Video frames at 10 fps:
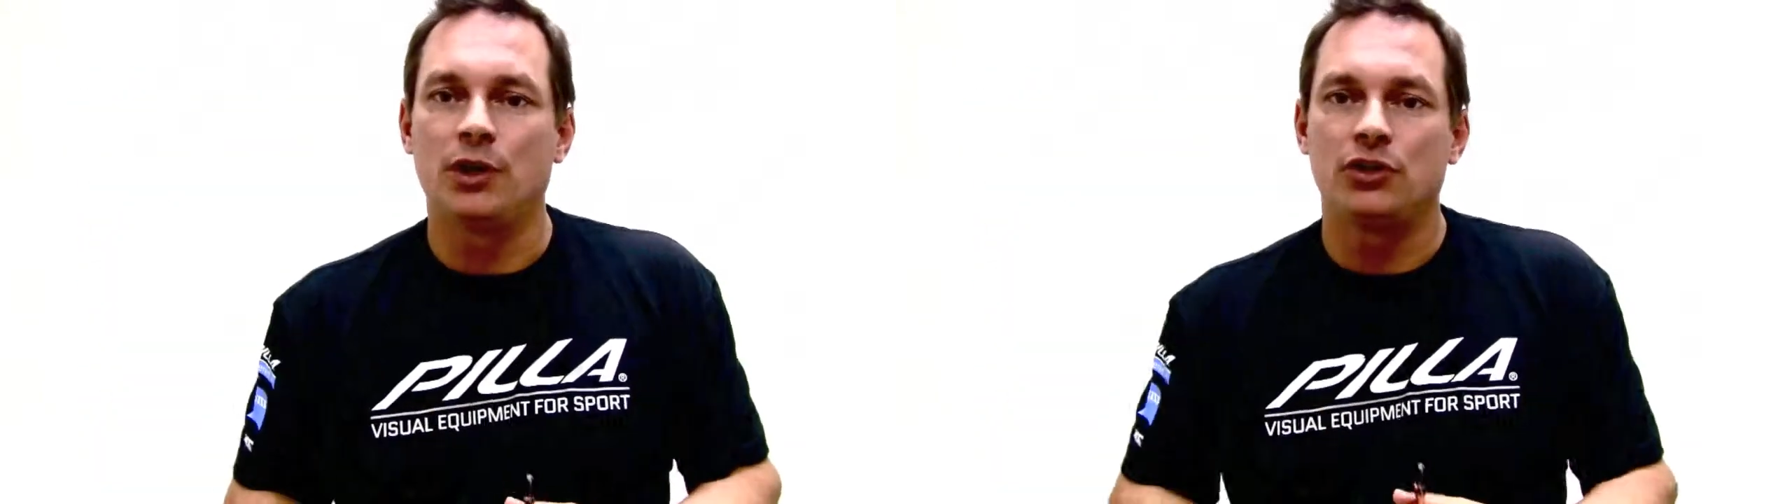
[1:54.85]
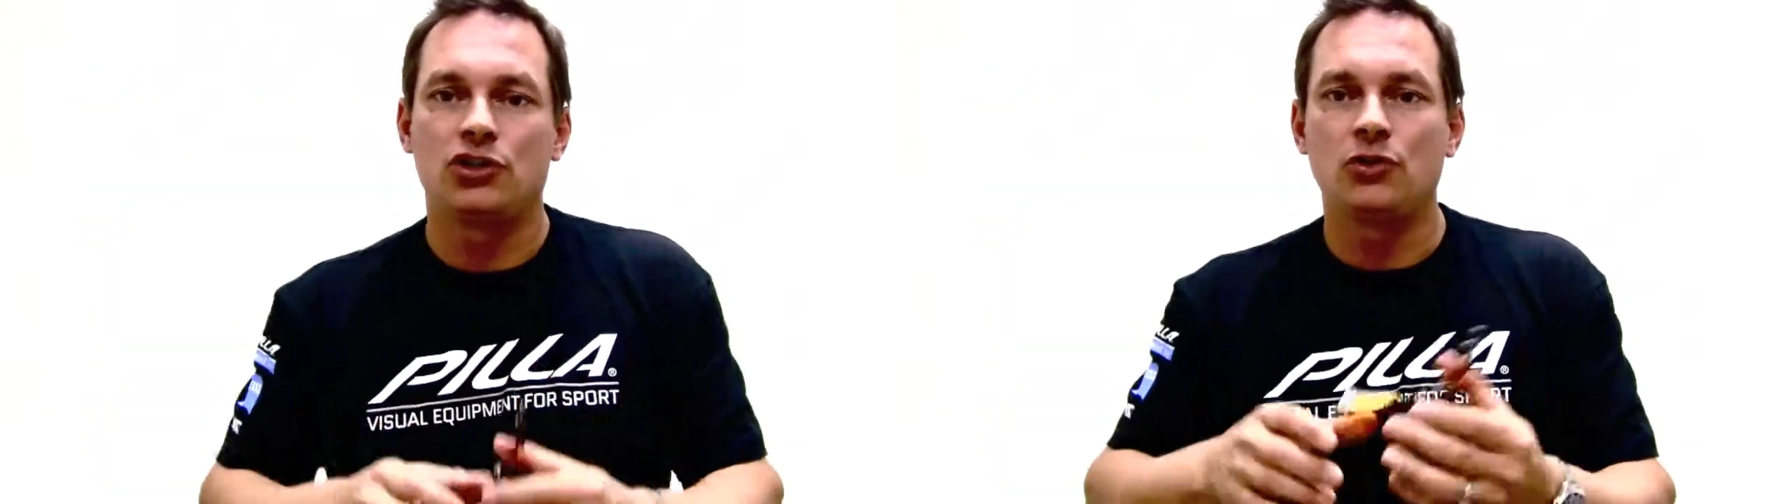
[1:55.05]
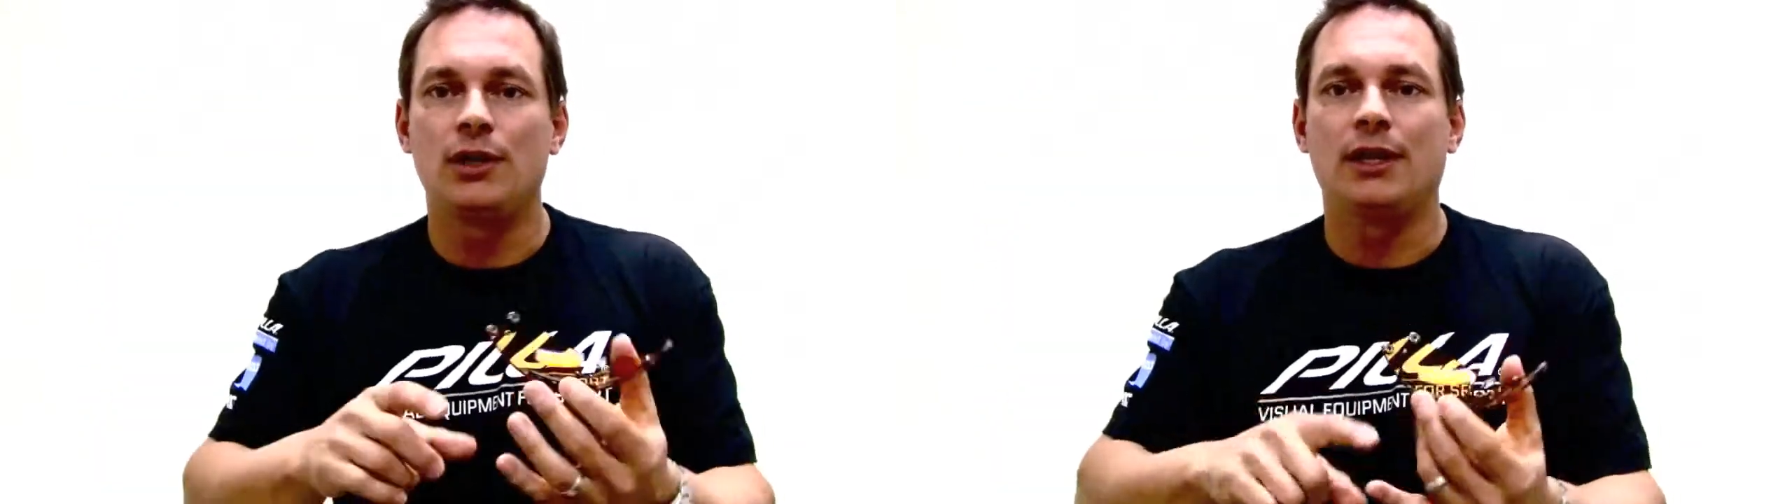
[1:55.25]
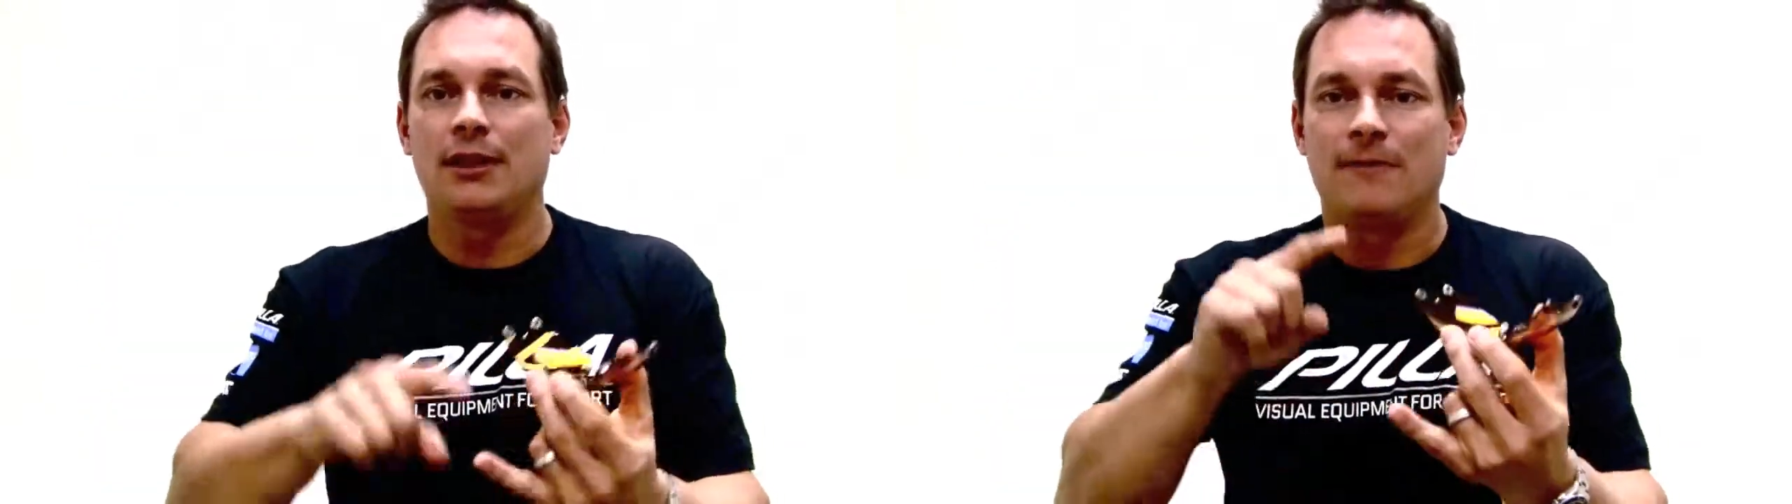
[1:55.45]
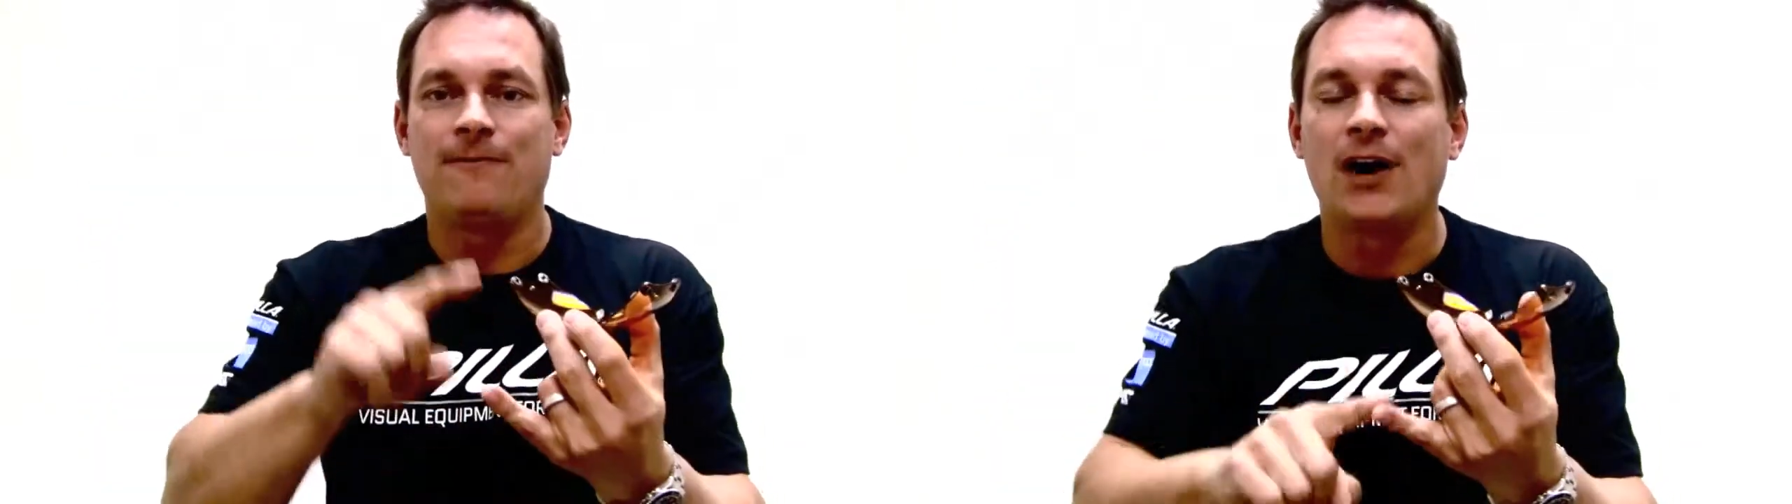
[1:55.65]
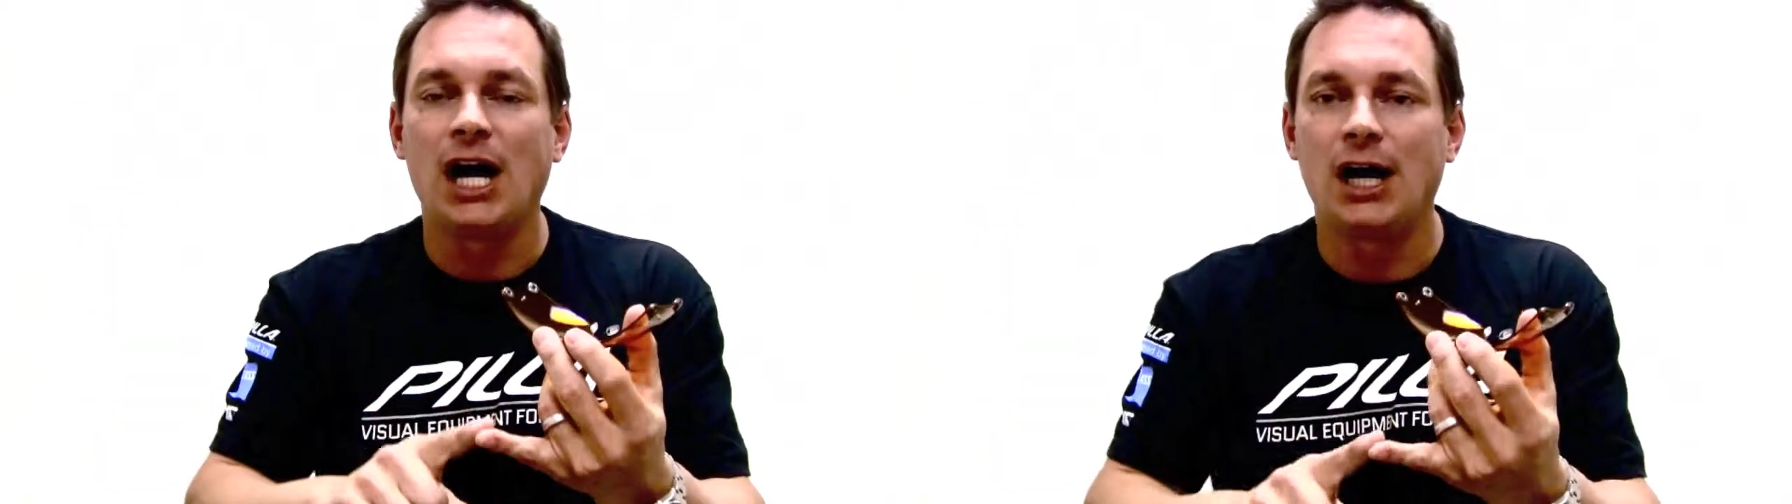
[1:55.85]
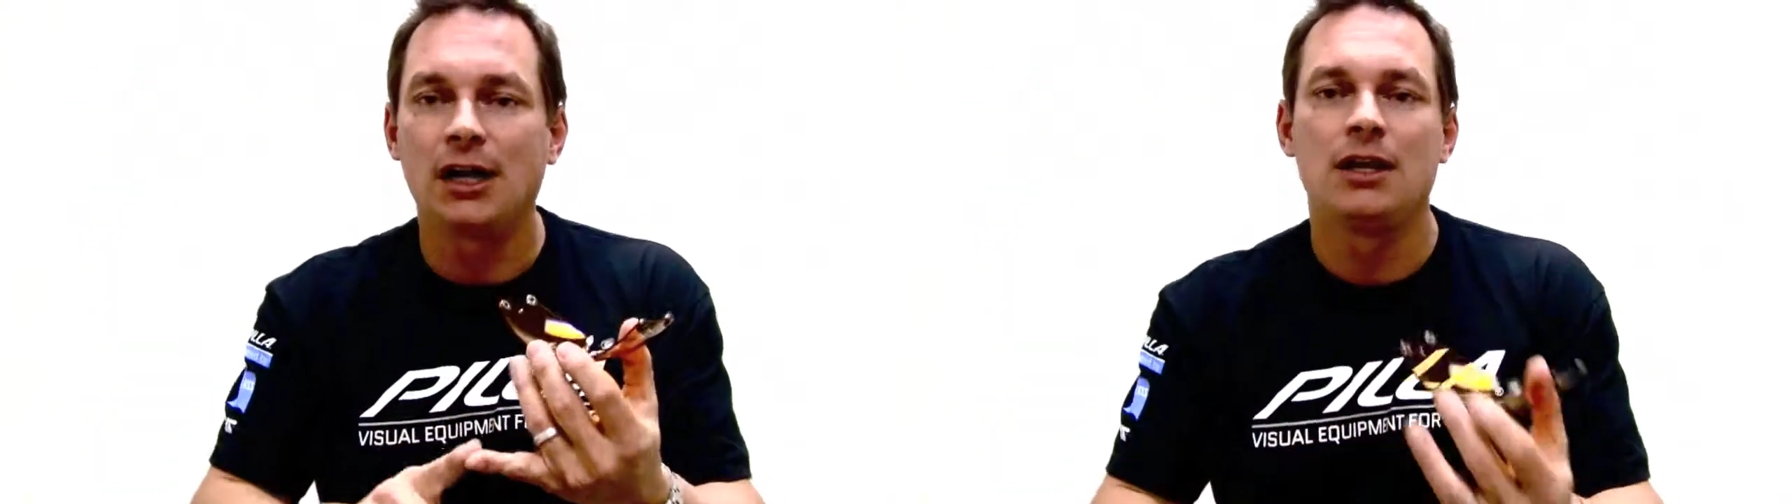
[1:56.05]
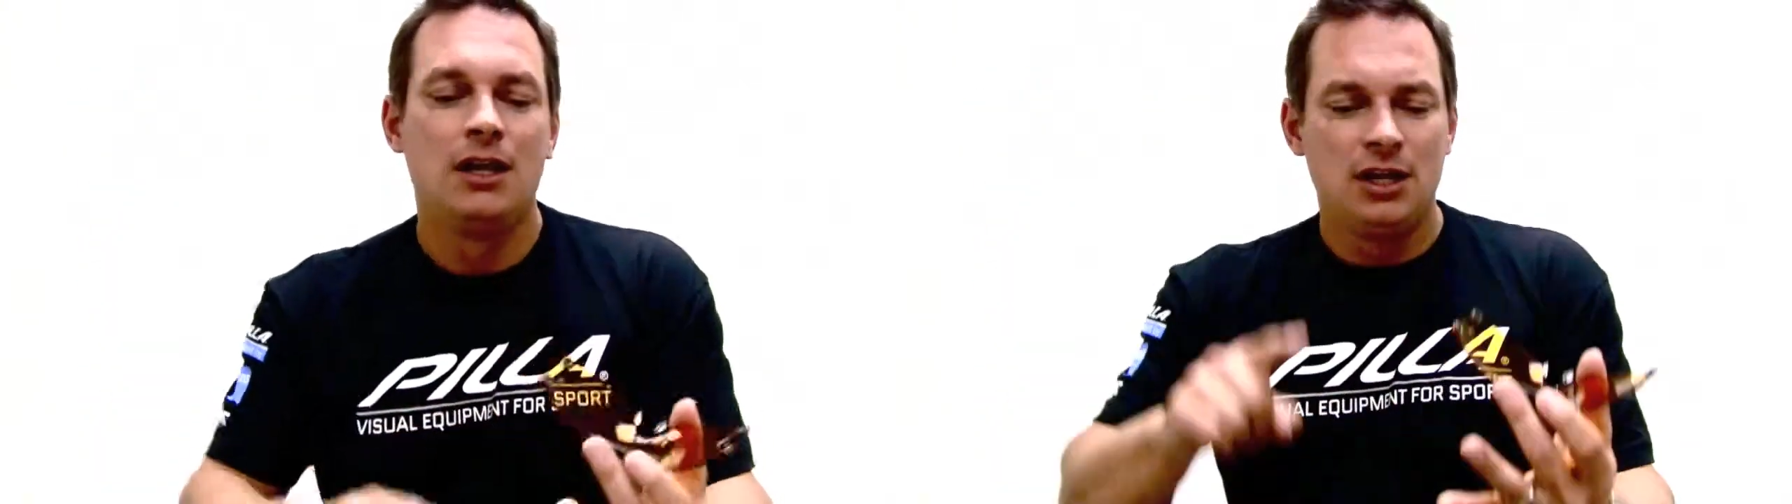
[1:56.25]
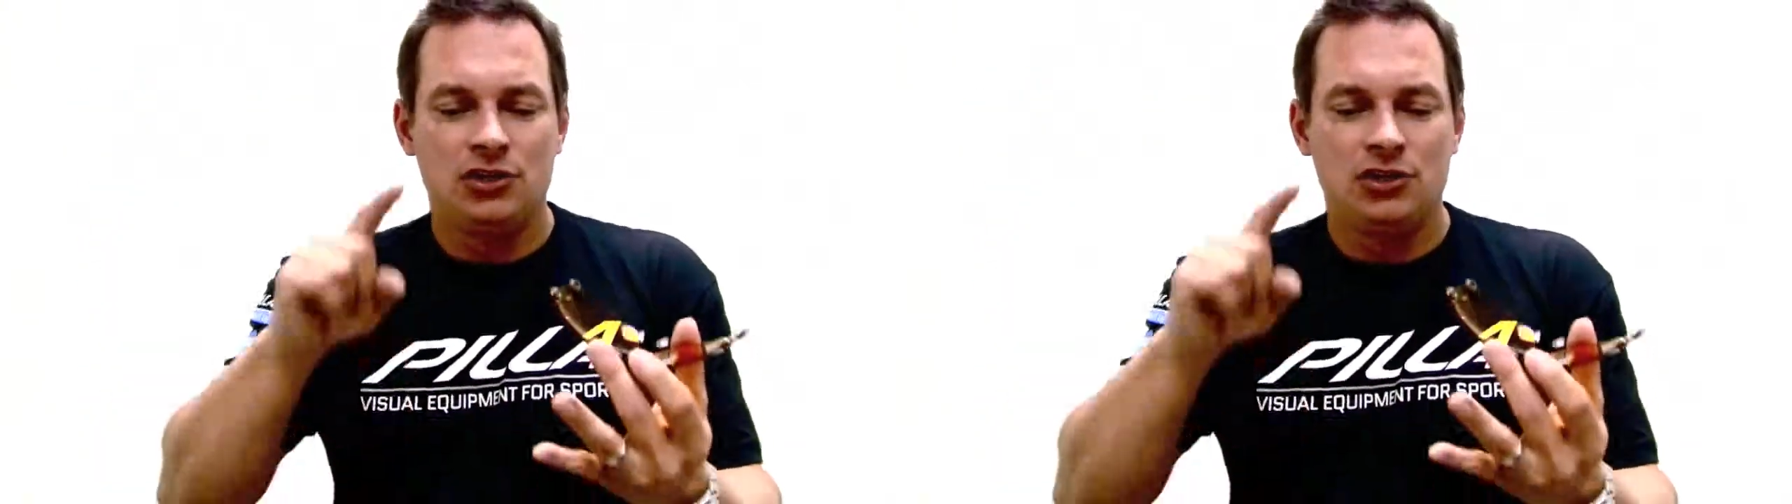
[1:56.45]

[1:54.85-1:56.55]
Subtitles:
where you're shooting in the fog,